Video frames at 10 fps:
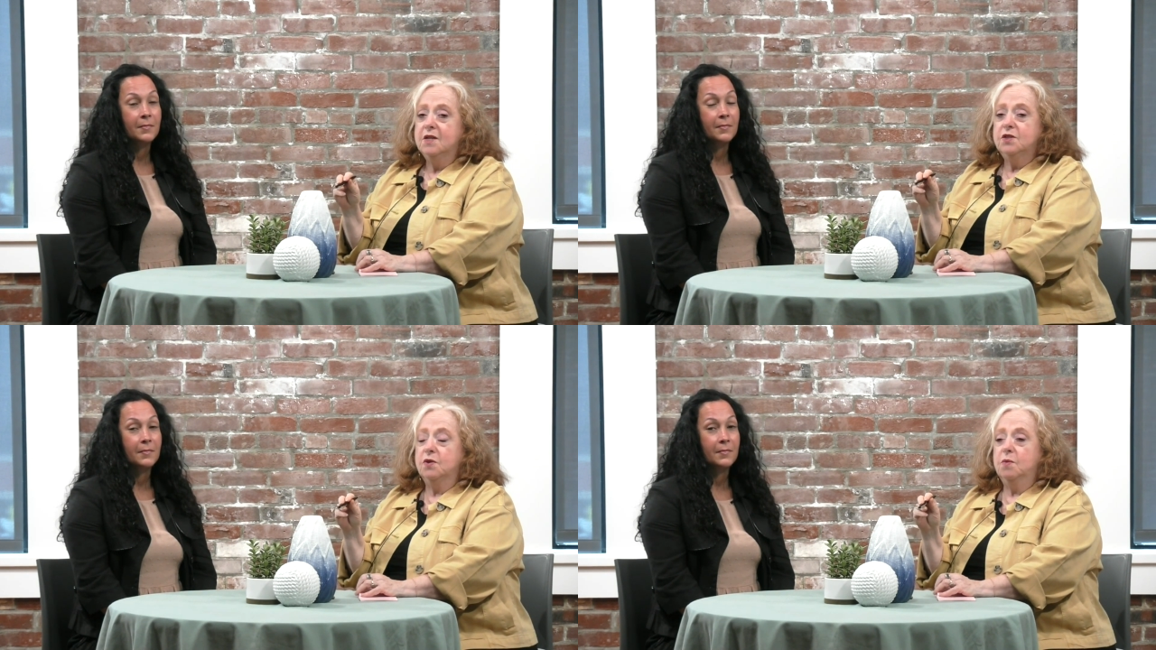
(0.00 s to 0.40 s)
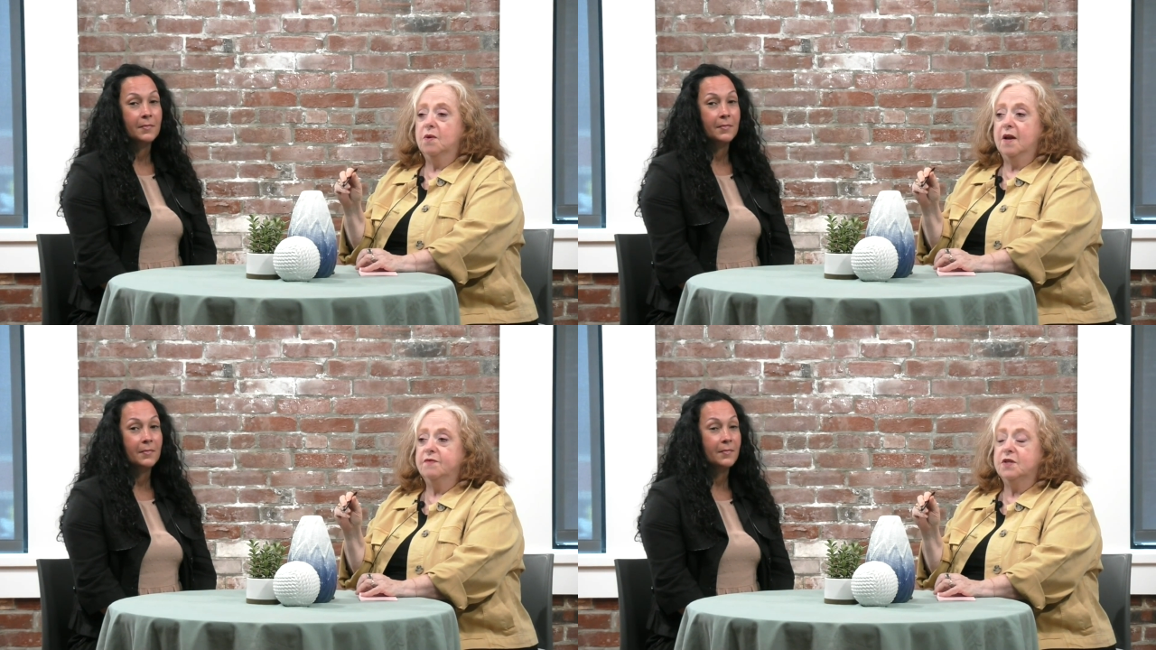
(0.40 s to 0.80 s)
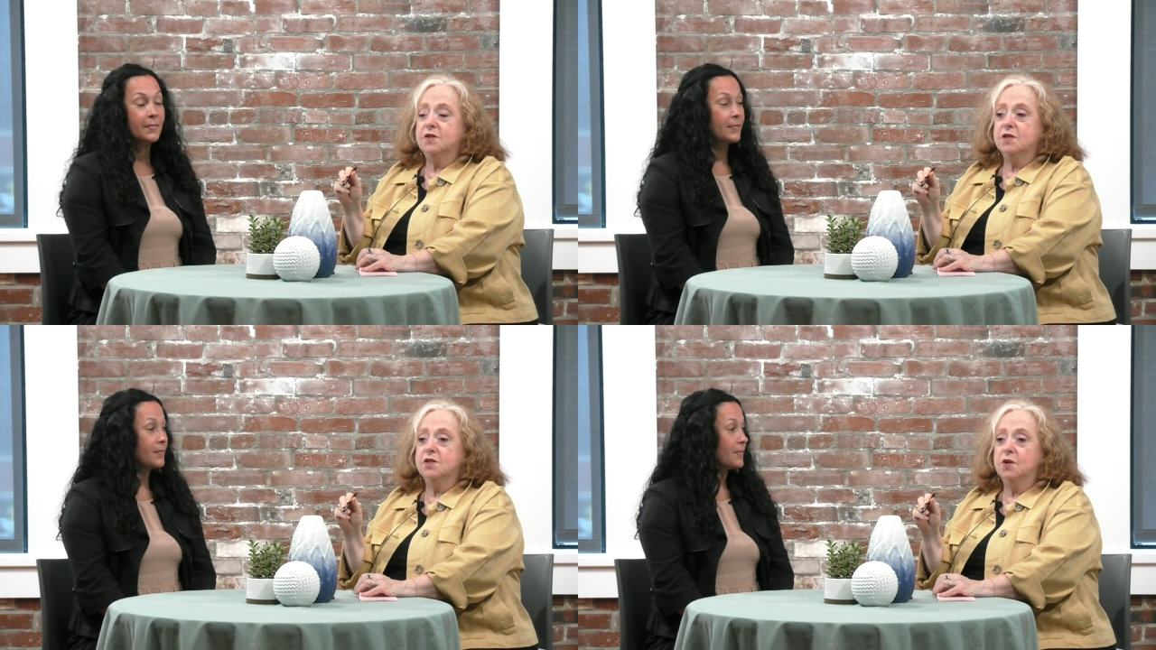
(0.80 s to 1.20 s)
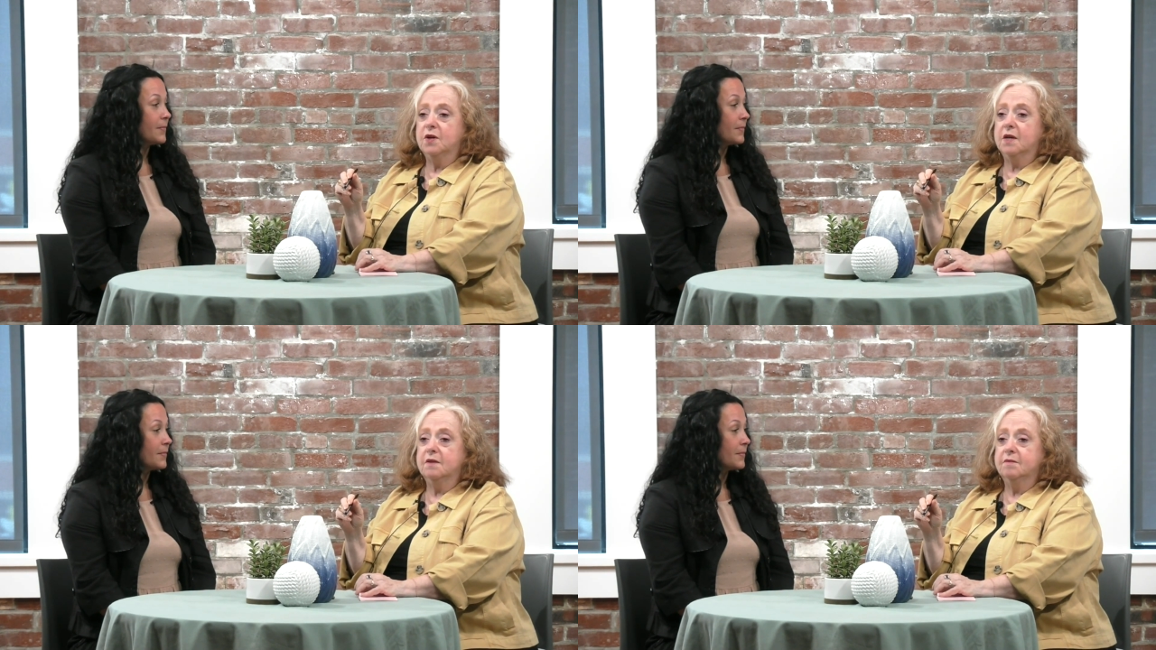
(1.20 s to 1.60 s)
Speaker 1: so you won't have to just look
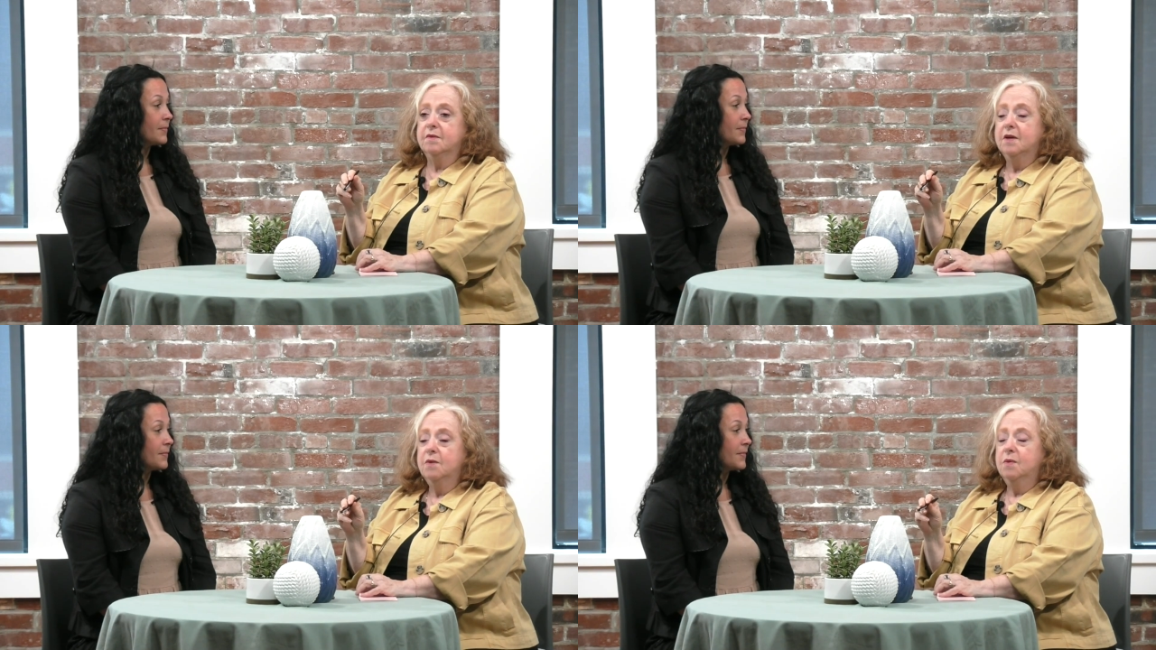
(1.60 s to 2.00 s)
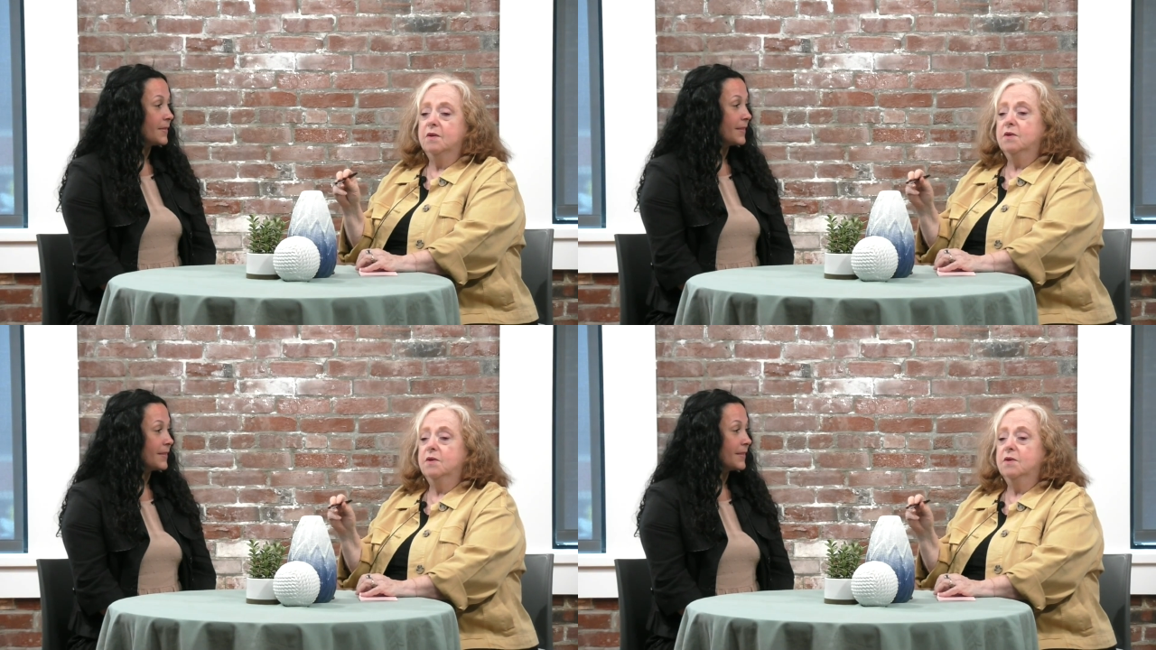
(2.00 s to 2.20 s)
at, well,